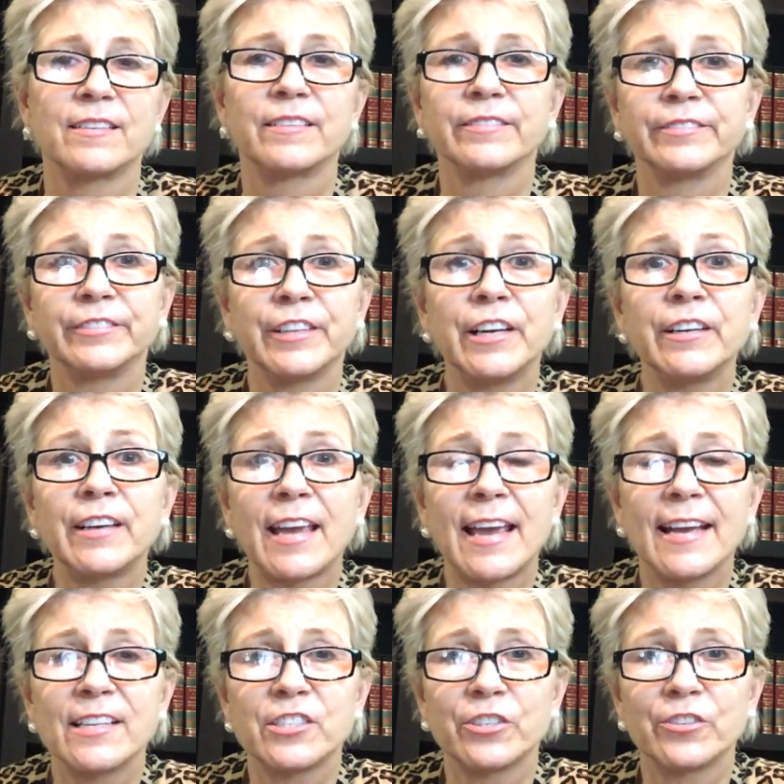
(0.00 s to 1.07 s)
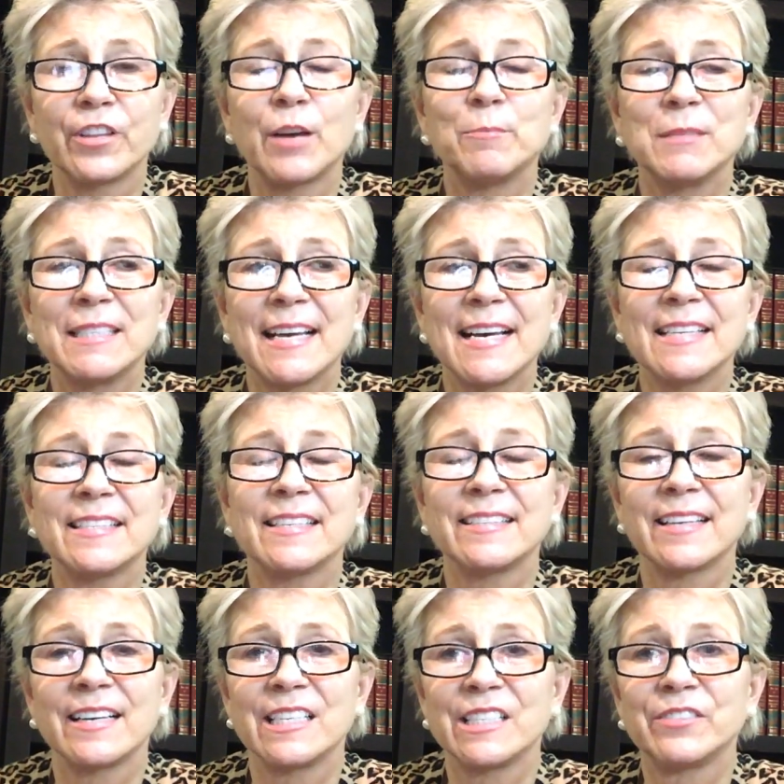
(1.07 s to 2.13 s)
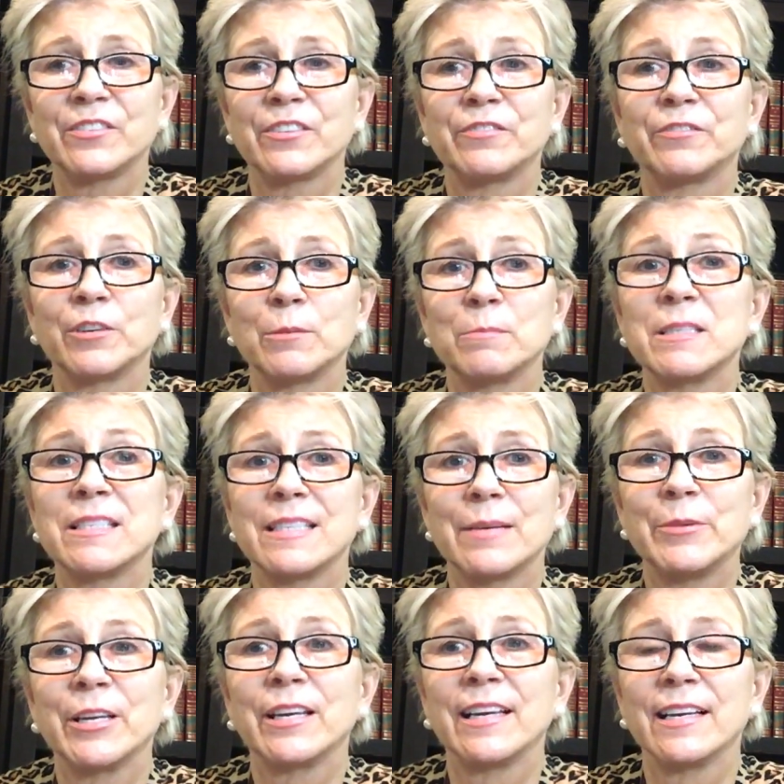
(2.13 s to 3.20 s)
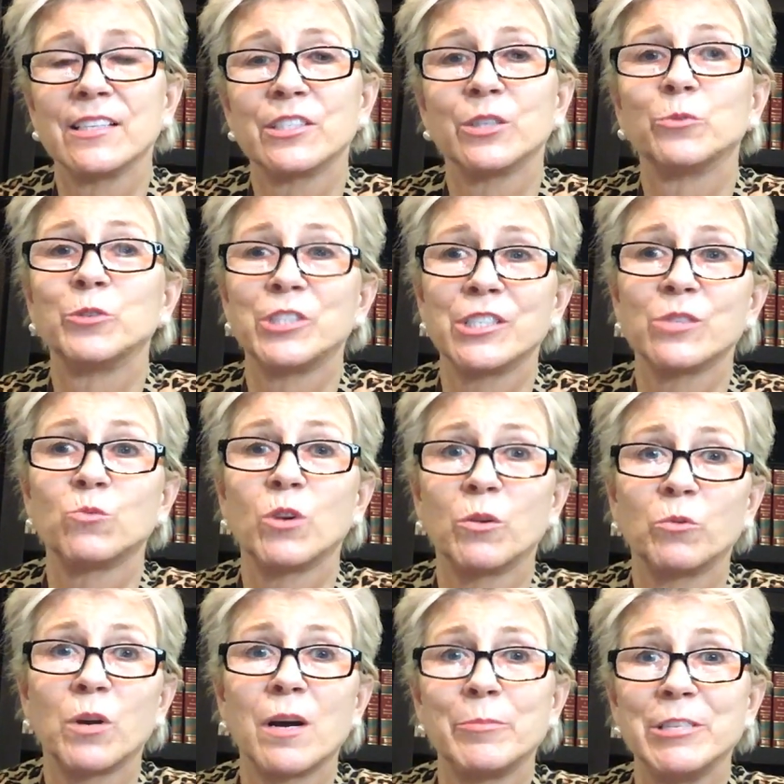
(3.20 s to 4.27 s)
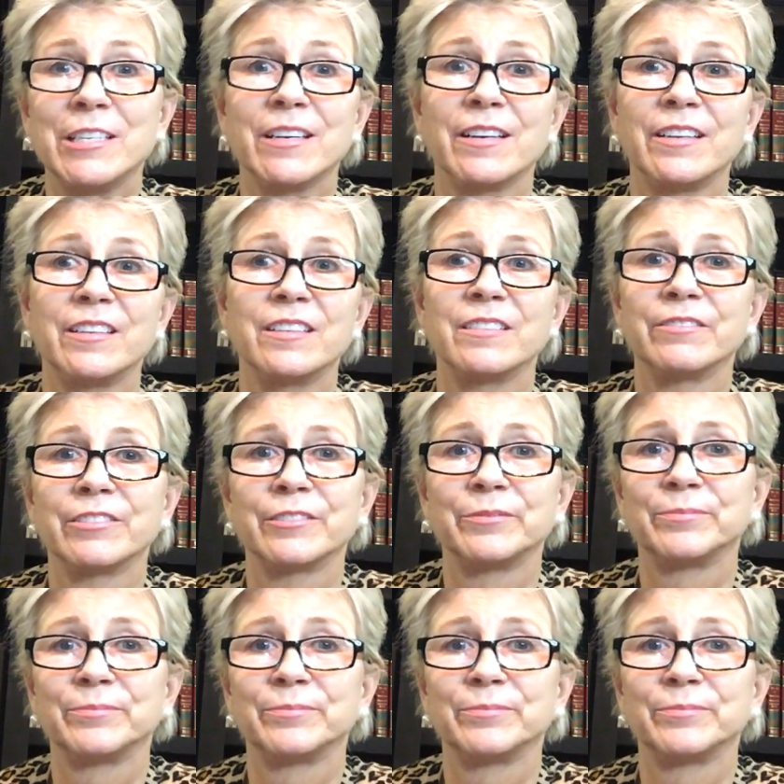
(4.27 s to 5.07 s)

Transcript: lung cancer that metastasized from stomach cancer, which is what Robbie died of.